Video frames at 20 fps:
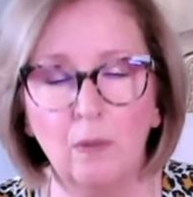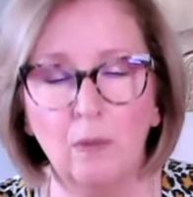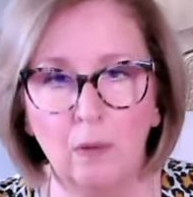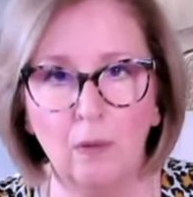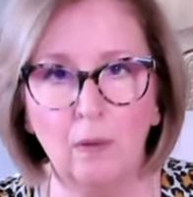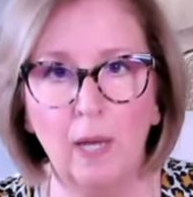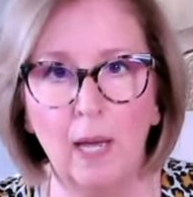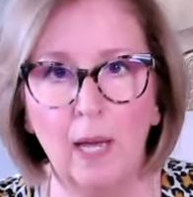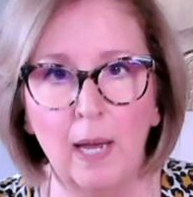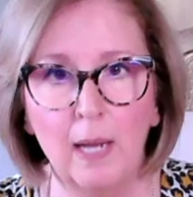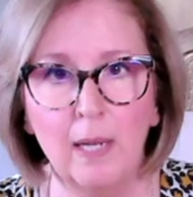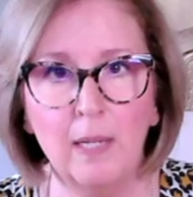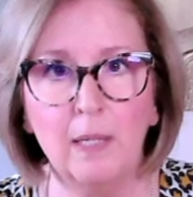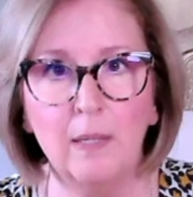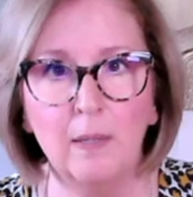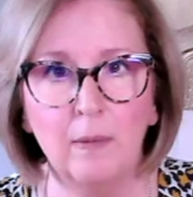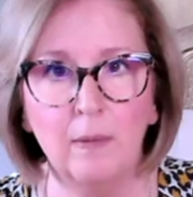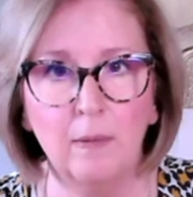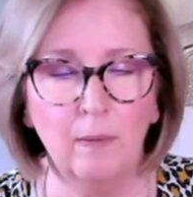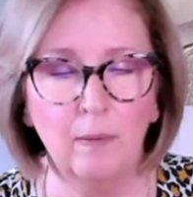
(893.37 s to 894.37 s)
Okay,
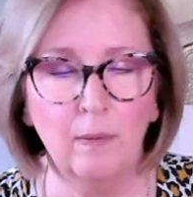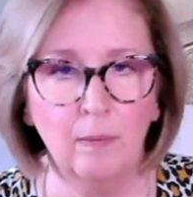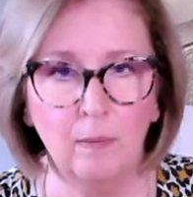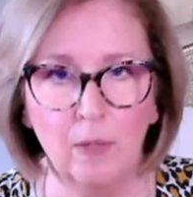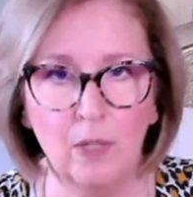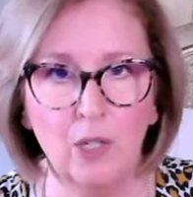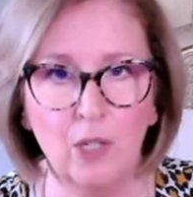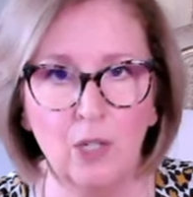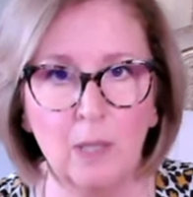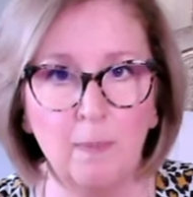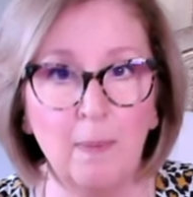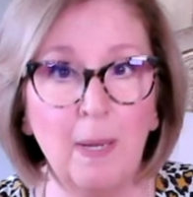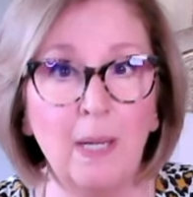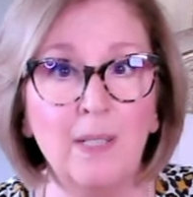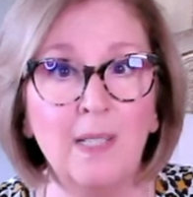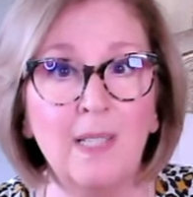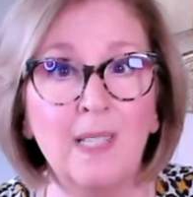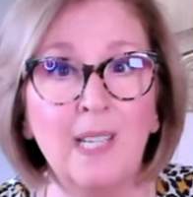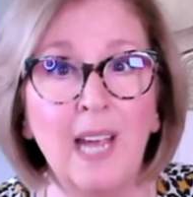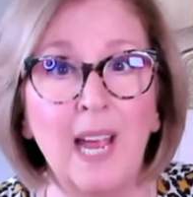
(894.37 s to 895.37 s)
which is
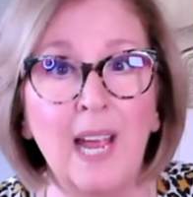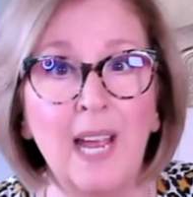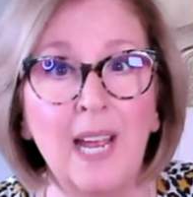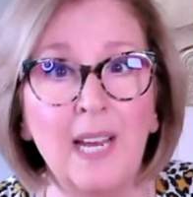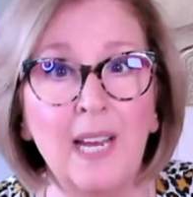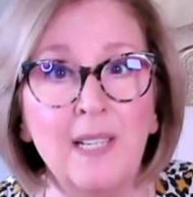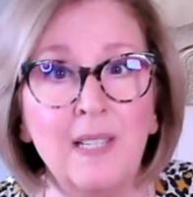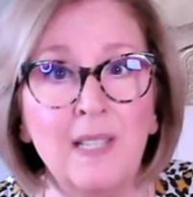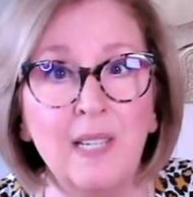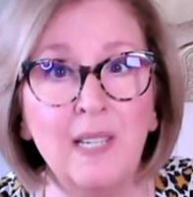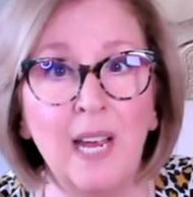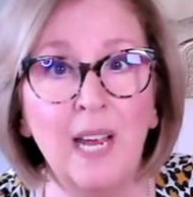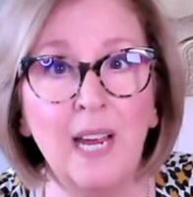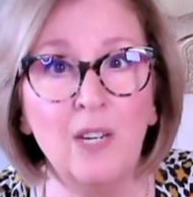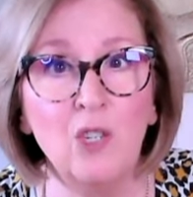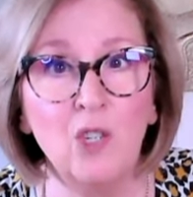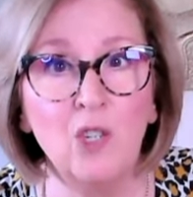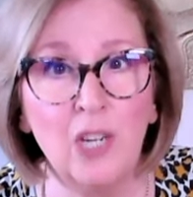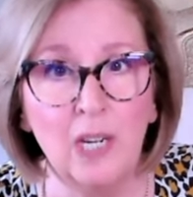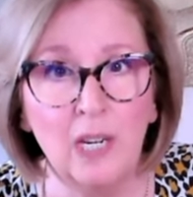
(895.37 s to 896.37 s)
spelled C A C
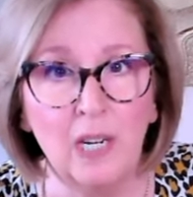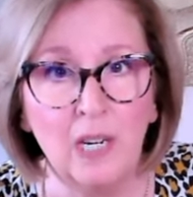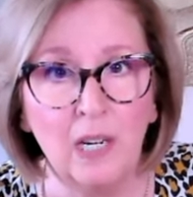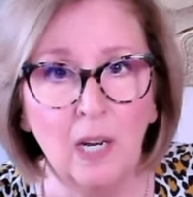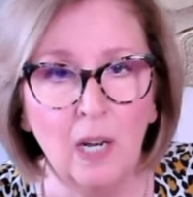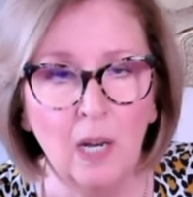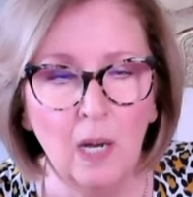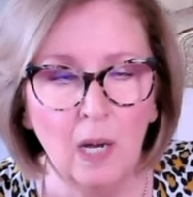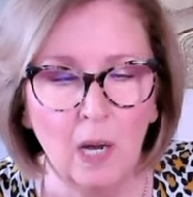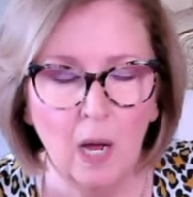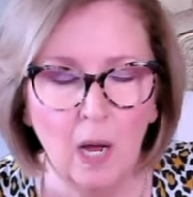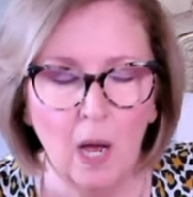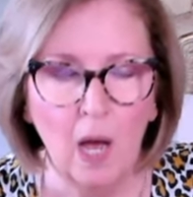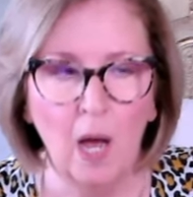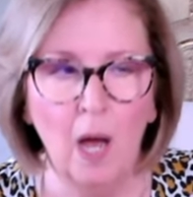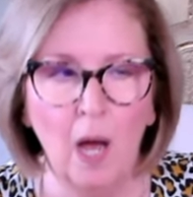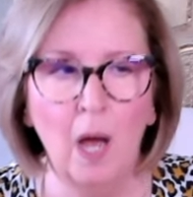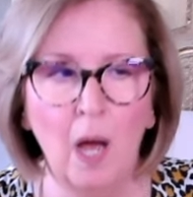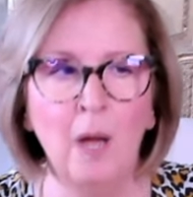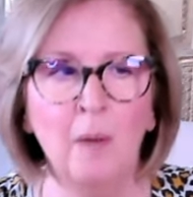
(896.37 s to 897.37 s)
H E
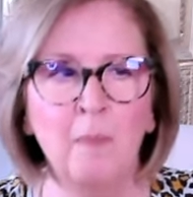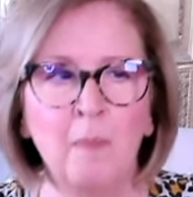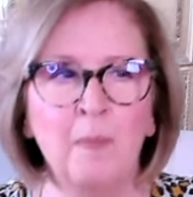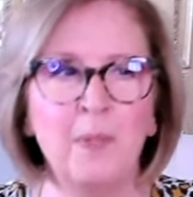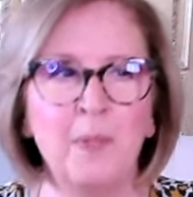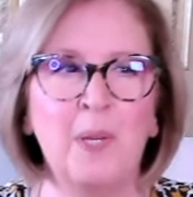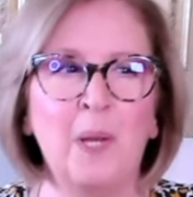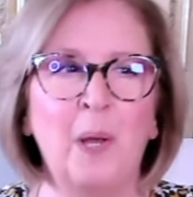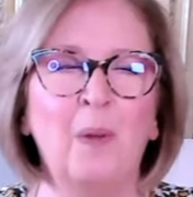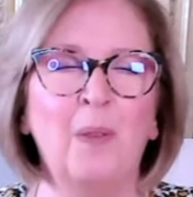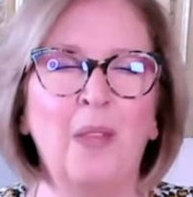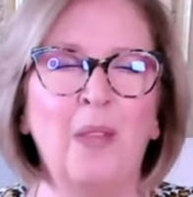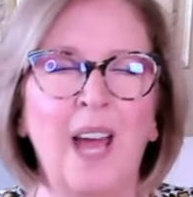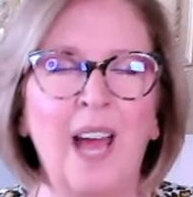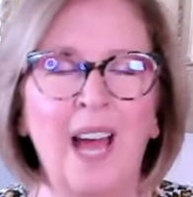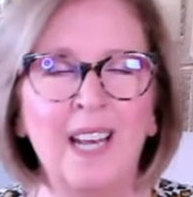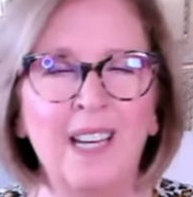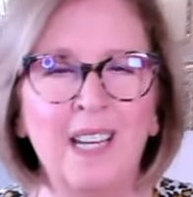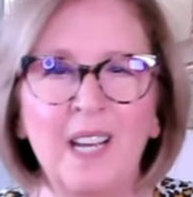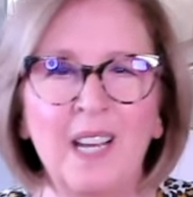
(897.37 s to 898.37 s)
um, so
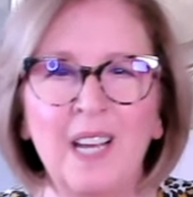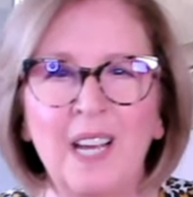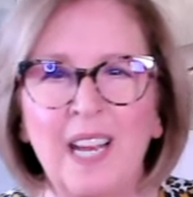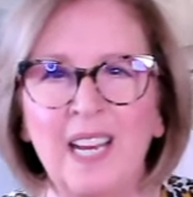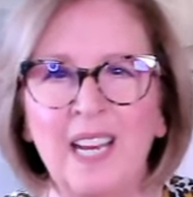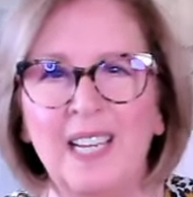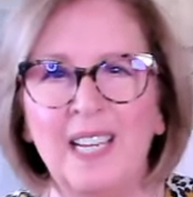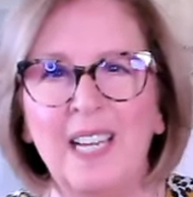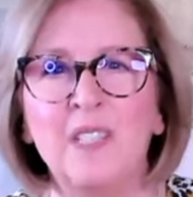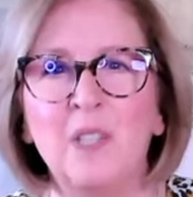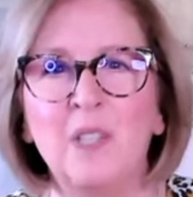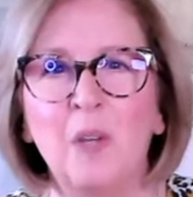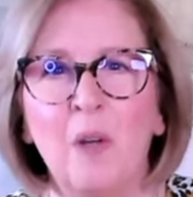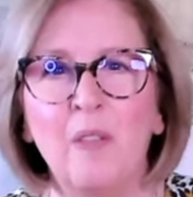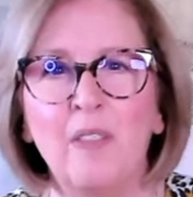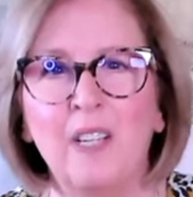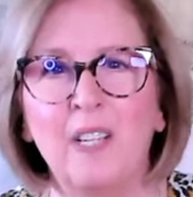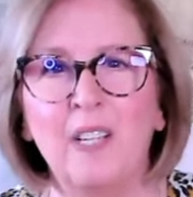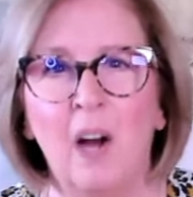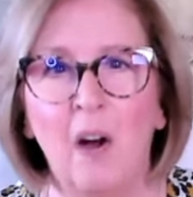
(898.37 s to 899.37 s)
that it gets all
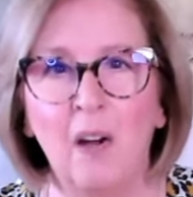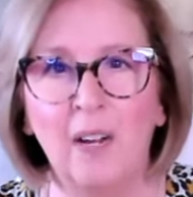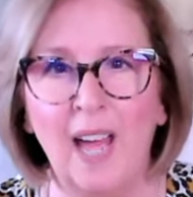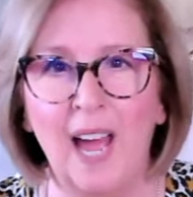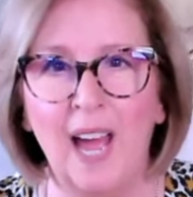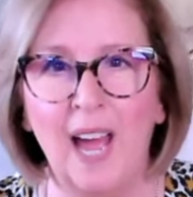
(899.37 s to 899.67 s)
the gunk